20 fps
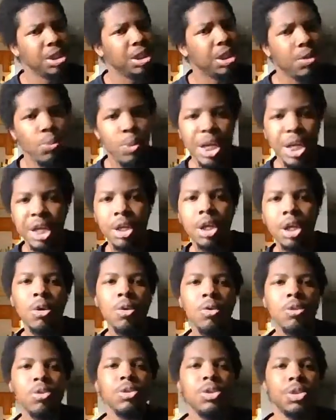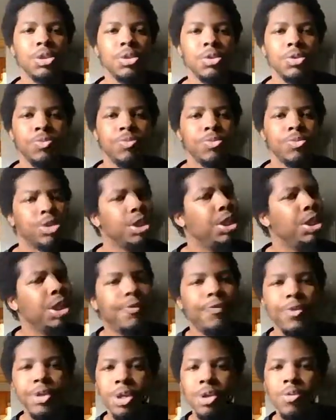winning golds, good
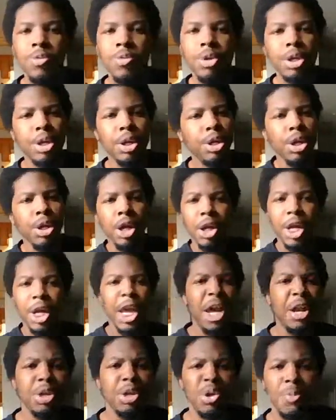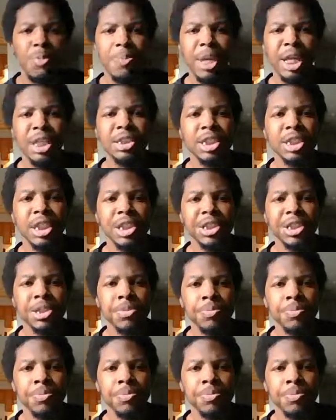for you. Handle your business.